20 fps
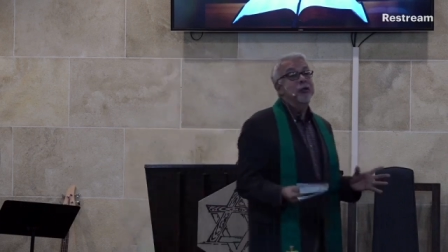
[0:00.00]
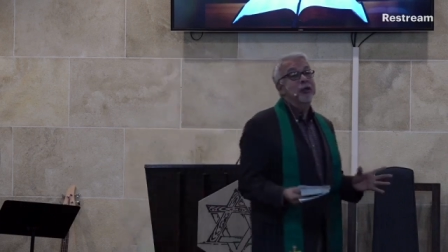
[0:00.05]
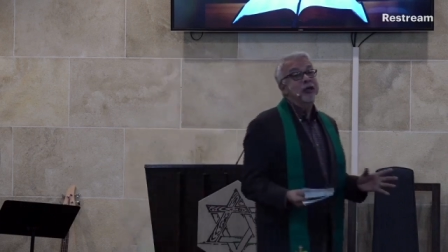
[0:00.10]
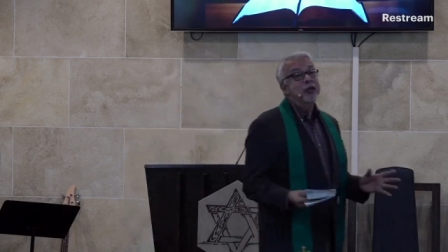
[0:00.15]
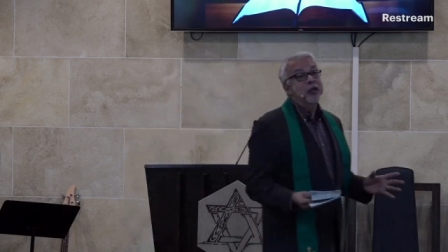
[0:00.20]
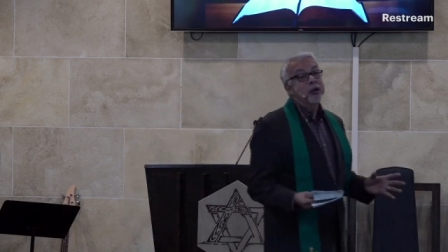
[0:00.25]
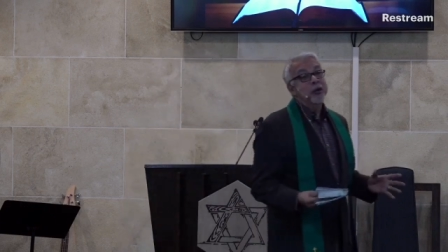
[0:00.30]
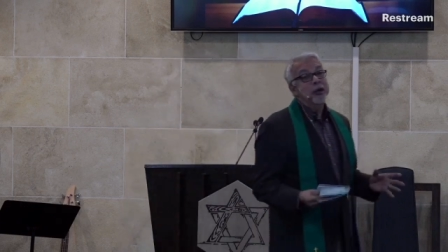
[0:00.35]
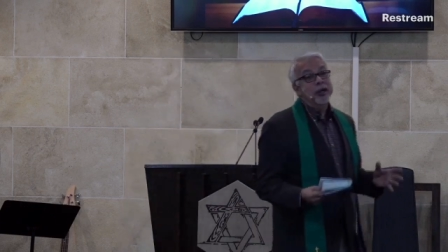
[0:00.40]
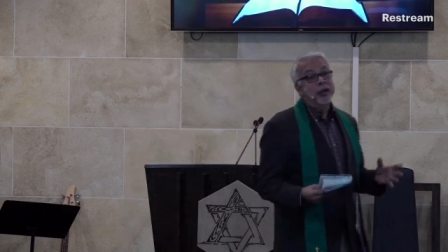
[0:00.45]

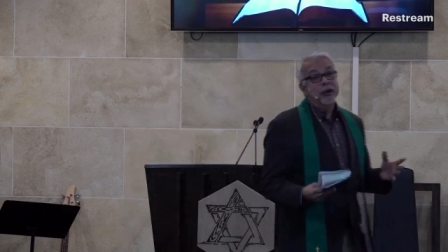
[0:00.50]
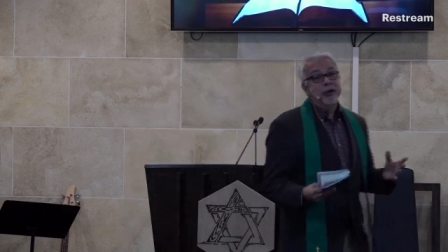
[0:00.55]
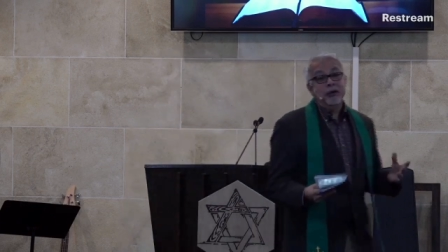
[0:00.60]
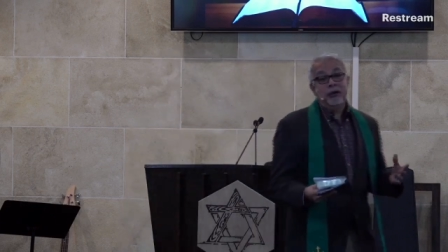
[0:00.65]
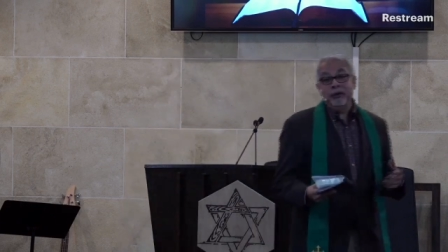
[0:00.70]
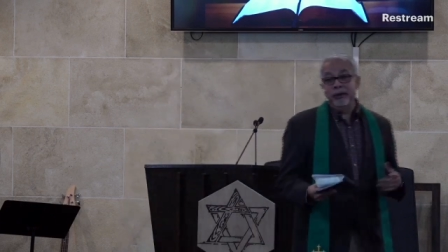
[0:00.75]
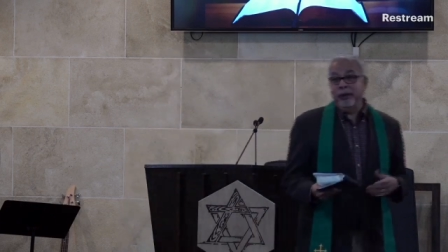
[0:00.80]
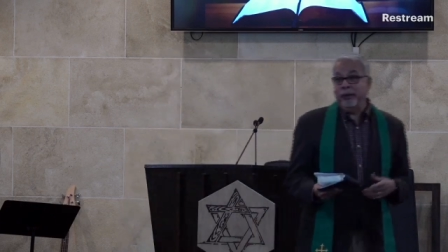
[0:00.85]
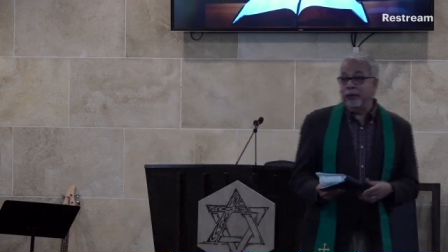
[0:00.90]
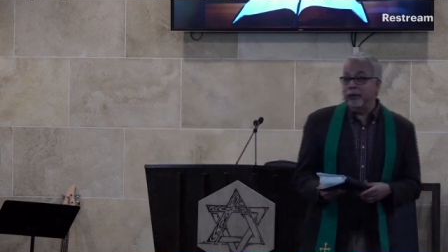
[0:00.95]
doing.
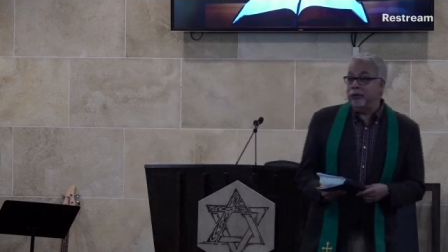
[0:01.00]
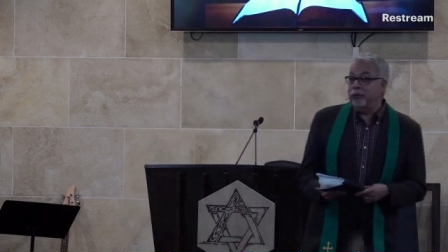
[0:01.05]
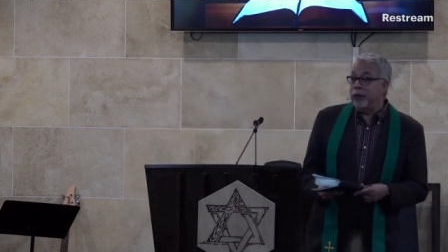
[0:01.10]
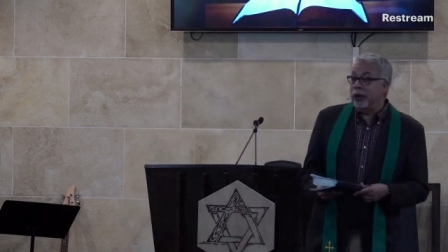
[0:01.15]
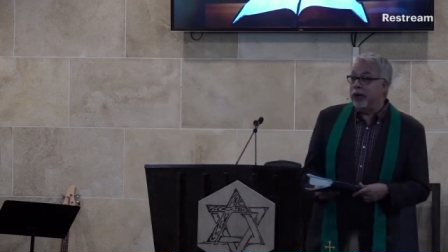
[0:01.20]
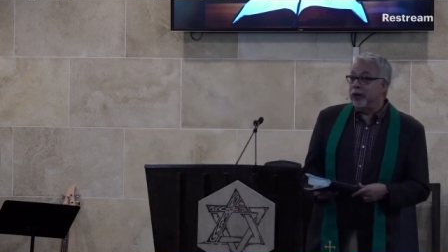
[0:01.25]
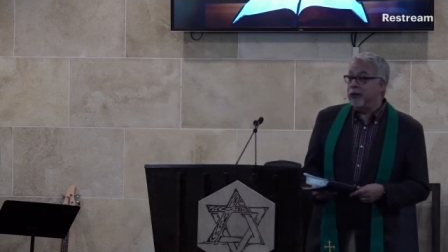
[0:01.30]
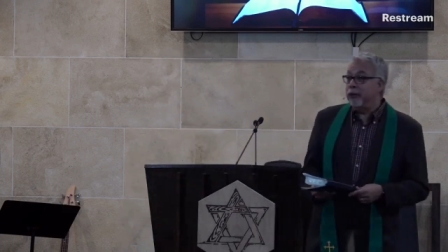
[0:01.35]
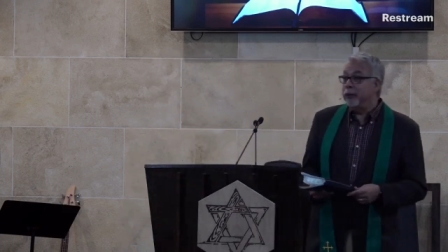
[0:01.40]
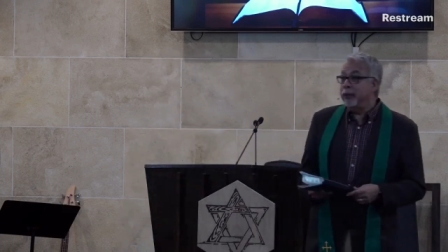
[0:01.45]
They were
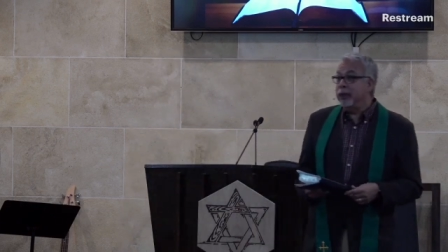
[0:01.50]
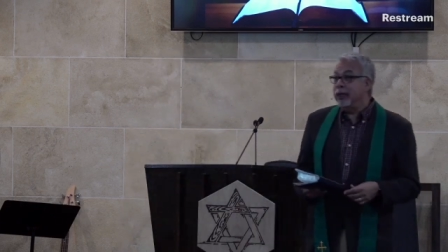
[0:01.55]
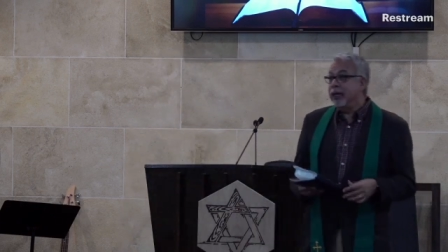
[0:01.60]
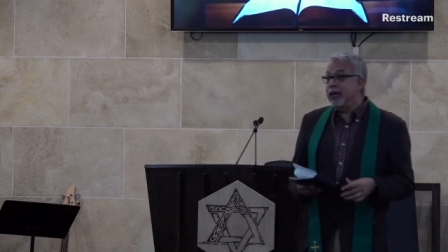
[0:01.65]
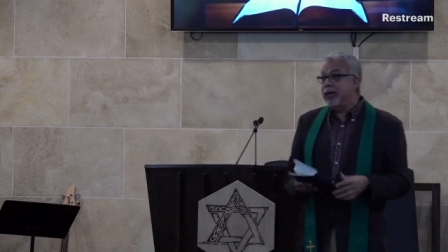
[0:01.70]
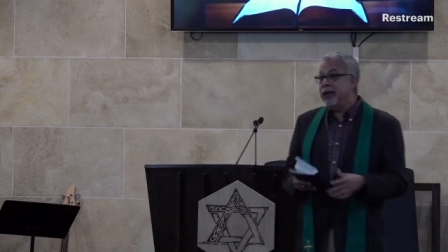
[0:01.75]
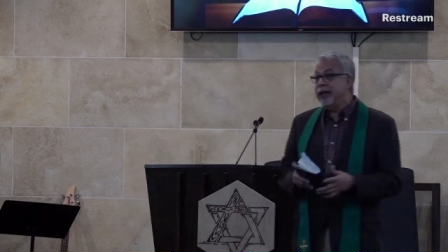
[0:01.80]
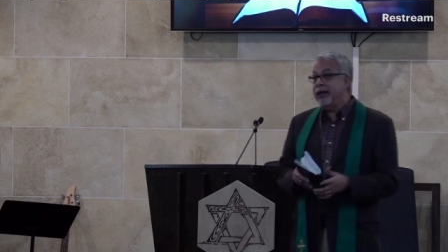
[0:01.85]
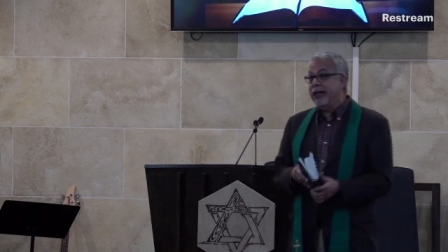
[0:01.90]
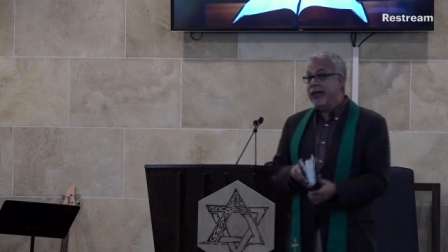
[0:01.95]
spraying for
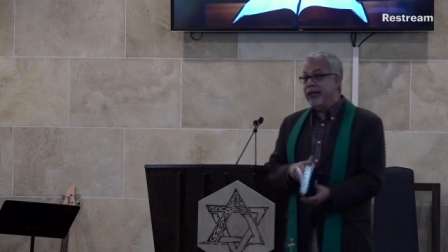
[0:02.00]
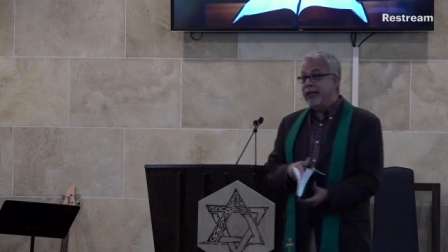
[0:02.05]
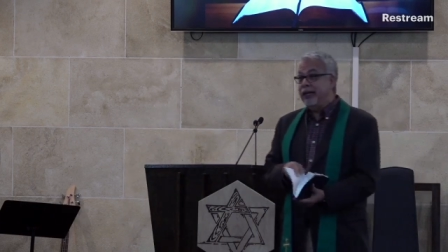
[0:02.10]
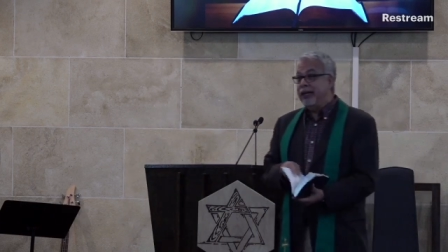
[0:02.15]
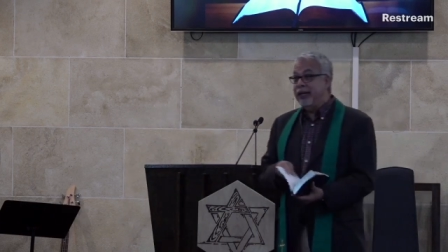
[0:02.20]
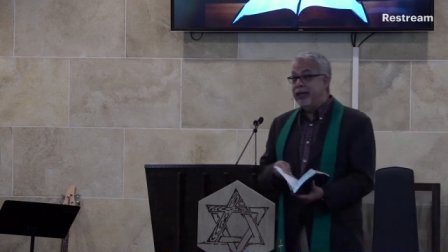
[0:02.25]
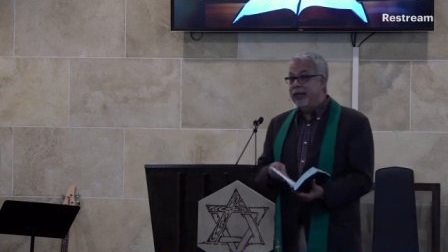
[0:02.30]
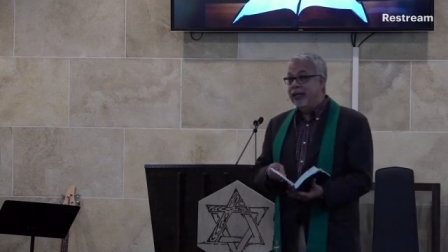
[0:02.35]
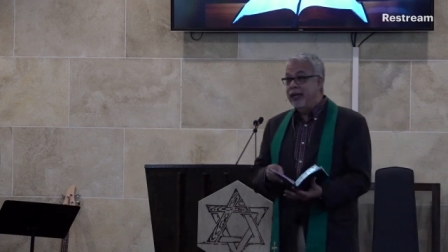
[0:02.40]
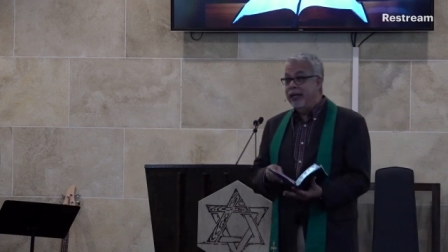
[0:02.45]
malaria.
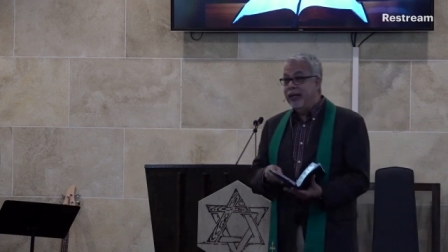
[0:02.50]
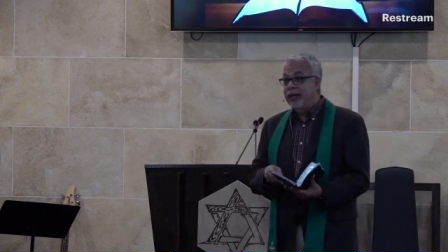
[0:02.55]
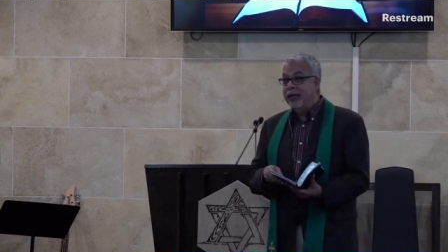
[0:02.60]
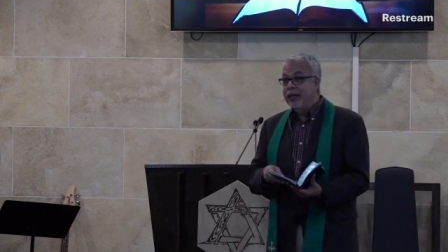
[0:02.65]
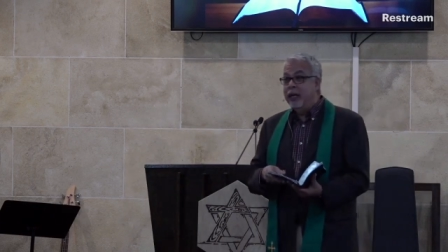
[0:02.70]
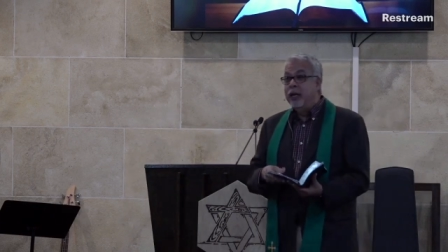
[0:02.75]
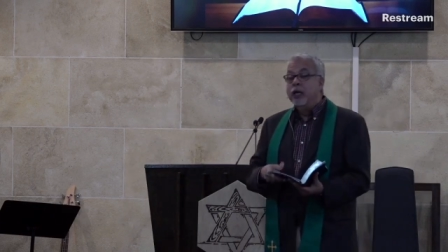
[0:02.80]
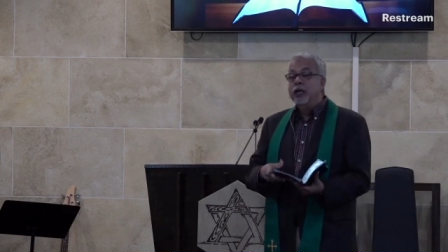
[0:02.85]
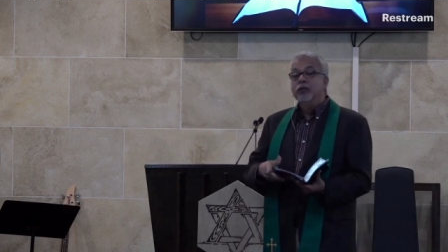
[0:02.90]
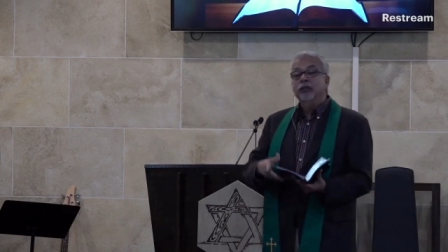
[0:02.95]

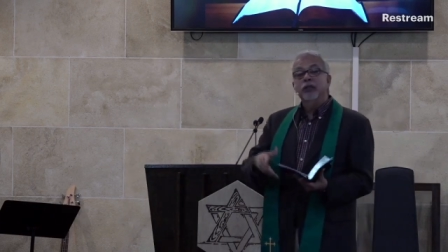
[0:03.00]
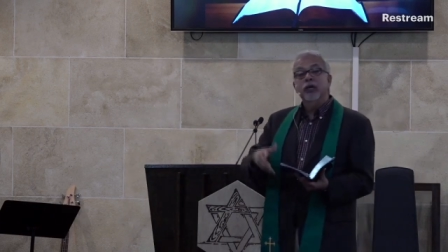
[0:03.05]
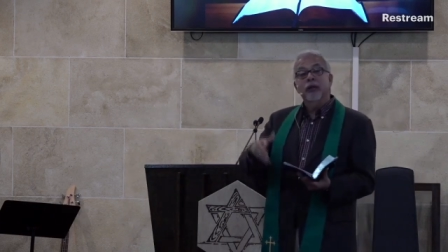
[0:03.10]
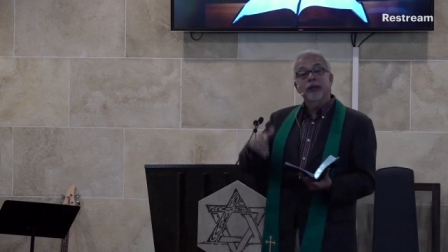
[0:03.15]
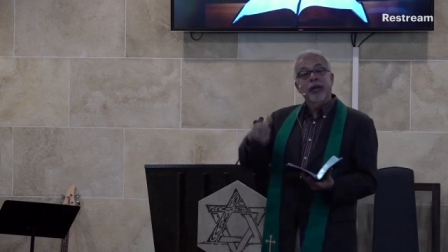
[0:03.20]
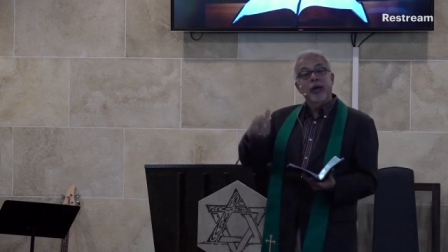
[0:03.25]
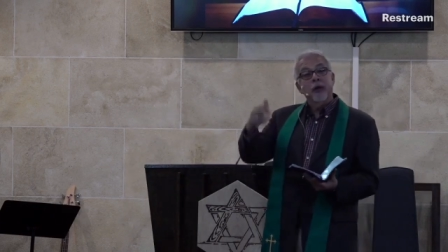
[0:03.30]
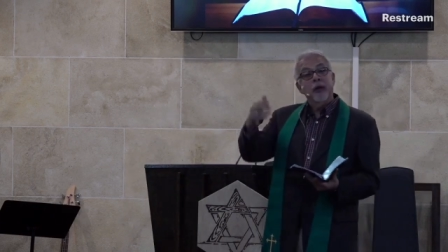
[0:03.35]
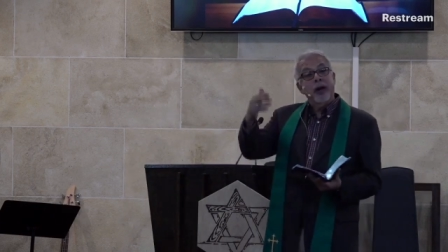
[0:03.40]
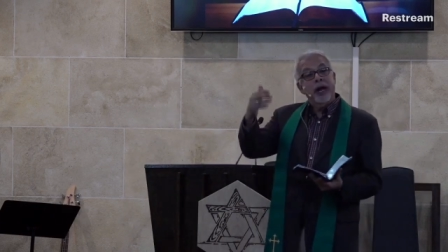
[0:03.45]
So
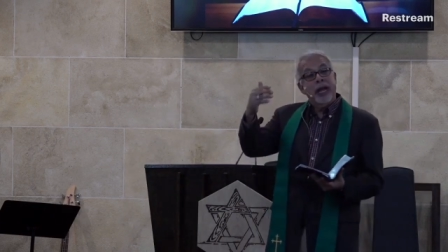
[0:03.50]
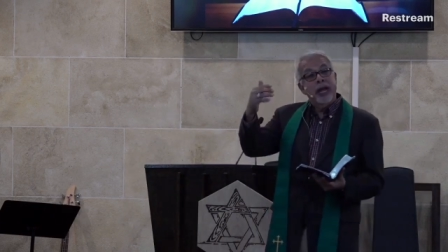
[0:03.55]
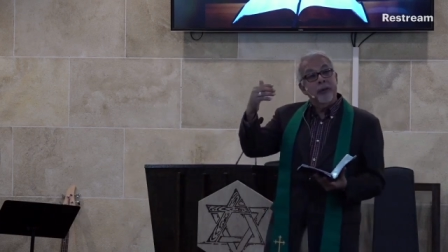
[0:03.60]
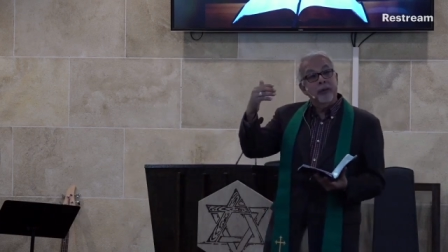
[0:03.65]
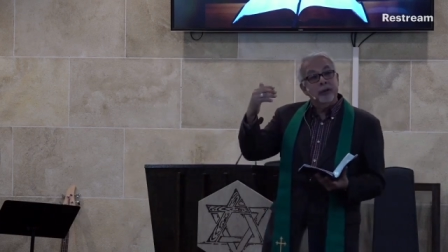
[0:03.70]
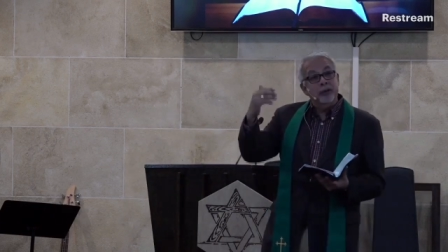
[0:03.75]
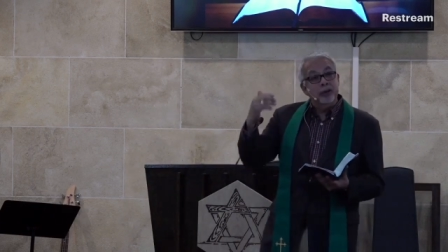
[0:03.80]
they were able to